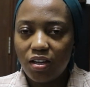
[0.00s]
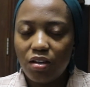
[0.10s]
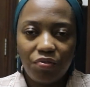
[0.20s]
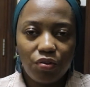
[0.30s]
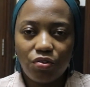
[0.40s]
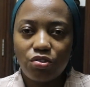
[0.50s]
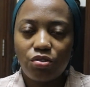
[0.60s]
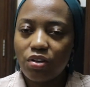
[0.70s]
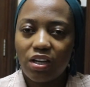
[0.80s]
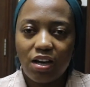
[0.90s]
If you're not
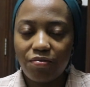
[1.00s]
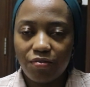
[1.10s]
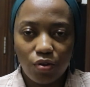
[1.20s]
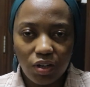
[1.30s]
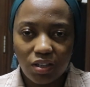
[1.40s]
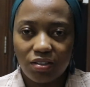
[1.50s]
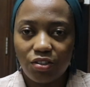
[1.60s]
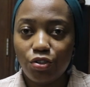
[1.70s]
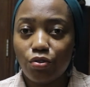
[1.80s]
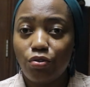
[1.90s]
so careful,
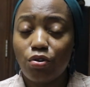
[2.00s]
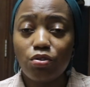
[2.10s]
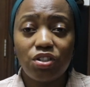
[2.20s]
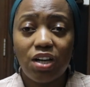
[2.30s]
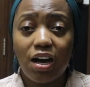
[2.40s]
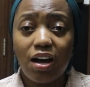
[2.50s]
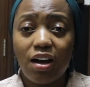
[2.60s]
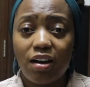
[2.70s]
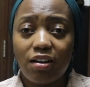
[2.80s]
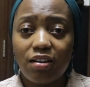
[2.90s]
you'll not
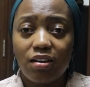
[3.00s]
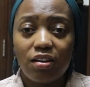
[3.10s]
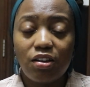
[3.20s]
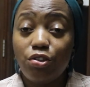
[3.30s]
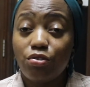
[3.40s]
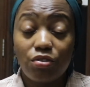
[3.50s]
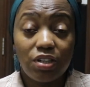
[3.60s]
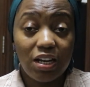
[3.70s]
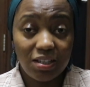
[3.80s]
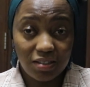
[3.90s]

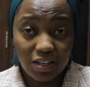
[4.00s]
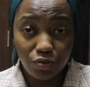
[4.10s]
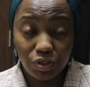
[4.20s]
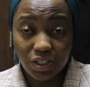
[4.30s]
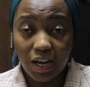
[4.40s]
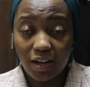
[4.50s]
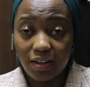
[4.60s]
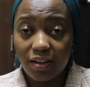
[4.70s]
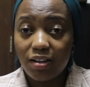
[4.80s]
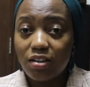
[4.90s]
understand Twitter.
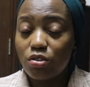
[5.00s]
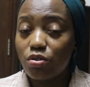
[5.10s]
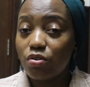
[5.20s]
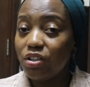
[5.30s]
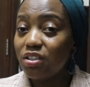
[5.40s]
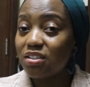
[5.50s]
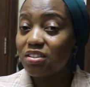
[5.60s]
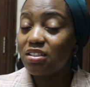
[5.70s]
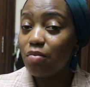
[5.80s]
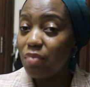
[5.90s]
So it's
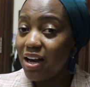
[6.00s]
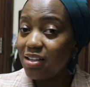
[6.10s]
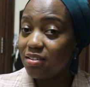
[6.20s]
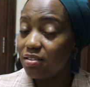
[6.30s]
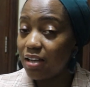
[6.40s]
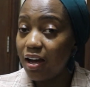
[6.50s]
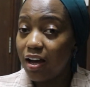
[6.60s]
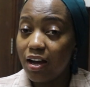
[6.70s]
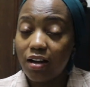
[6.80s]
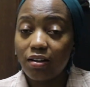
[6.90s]
same as
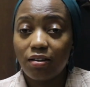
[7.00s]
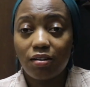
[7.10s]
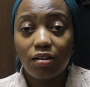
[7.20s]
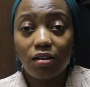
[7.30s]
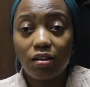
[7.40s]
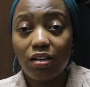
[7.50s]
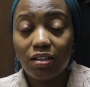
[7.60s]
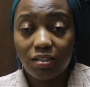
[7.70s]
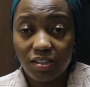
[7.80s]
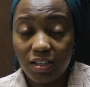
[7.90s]

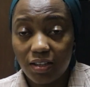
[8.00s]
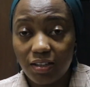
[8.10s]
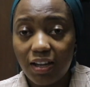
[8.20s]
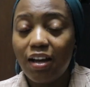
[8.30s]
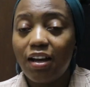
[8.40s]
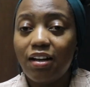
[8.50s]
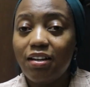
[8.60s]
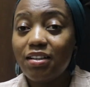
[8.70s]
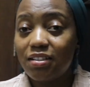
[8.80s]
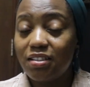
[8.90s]
LinkedIn.
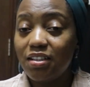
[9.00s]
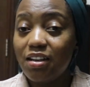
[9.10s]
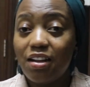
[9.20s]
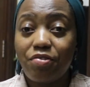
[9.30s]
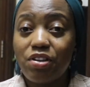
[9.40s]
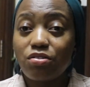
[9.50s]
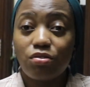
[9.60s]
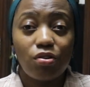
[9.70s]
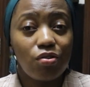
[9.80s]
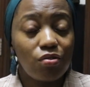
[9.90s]
There is
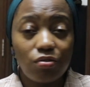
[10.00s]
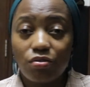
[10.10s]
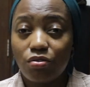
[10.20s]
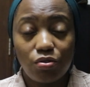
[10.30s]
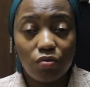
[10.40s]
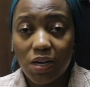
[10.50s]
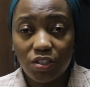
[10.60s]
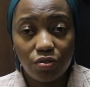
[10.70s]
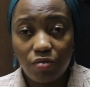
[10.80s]
no too much